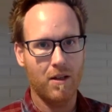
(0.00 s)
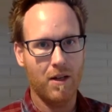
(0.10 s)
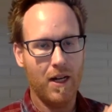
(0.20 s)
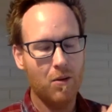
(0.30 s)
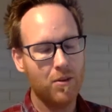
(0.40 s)

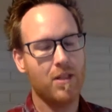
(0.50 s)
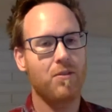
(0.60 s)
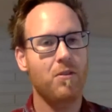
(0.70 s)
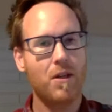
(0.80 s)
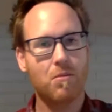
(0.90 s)
I will give
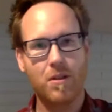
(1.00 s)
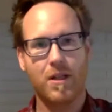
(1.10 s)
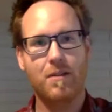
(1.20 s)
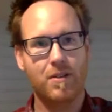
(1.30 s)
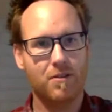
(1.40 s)
you a real
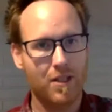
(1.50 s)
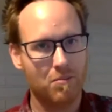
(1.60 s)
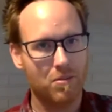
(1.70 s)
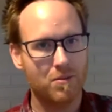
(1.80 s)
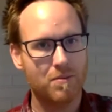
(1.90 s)
life
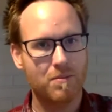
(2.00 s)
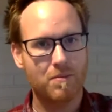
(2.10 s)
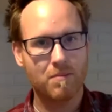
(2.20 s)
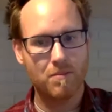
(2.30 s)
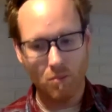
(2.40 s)
example.
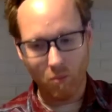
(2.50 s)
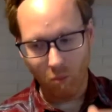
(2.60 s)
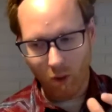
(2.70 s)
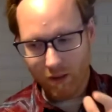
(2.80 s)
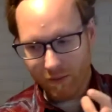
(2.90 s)

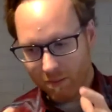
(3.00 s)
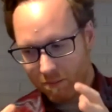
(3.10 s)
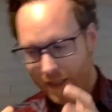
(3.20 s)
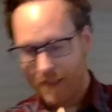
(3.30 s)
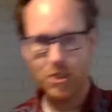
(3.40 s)
One of the
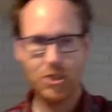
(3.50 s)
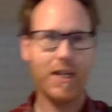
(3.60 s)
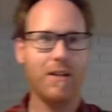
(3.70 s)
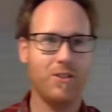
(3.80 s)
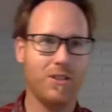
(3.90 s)
biggest
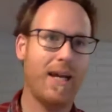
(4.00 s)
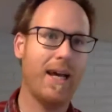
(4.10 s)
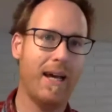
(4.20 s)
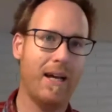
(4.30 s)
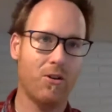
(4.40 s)
challenges I
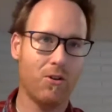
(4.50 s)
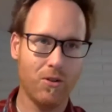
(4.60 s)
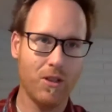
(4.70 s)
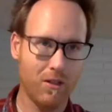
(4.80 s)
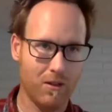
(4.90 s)
had
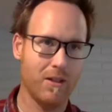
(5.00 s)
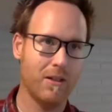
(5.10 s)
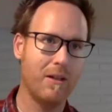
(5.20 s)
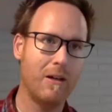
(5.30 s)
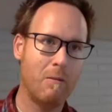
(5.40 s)
early
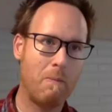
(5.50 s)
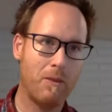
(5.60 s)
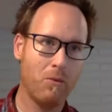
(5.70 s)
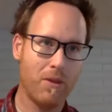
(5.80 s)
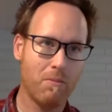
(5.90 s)
on
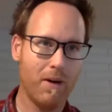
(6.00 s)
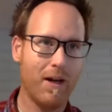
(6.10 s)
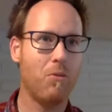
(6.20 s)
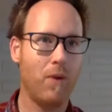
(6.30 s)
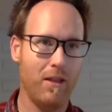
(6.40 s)
with my
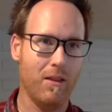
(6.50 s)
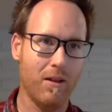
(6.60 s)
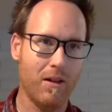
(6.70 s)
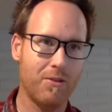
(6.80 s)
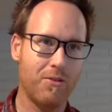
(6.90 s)
weight
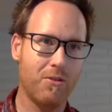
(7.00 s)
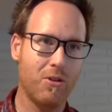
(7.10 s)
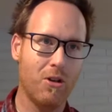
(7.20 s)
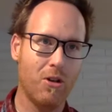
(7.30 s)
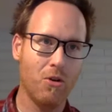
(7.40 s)
loss
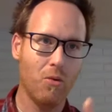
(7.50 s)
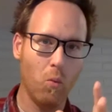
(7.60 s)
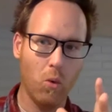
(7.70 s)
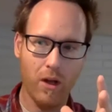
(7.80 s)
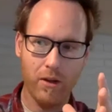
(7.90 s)

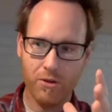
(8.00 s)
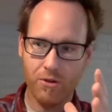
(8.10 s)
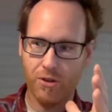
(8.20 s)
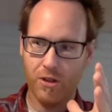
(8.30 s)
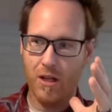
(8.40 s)

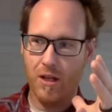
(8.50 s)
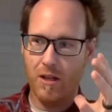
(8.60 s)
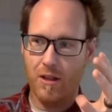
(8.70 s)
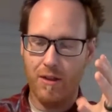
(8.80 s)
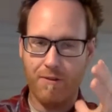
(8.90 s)
was
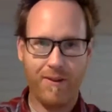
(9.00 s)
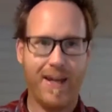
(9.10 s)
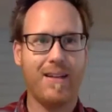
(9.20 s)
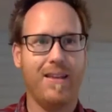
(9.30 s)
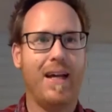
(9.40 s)
the
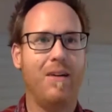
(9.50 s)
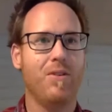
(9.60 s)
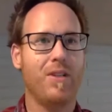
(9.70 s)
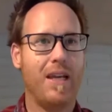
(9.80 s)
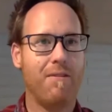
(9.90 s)
fact that I
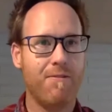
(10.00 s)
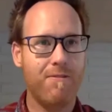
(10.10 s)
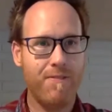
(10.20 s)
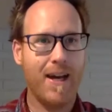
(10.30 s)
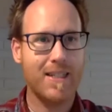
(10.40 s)
was a
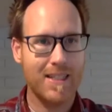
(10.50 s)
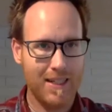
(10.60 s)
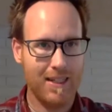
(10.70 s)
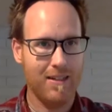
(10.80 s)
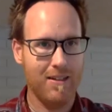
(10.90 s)
fat
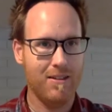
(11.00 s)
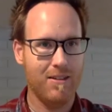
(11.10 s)
kid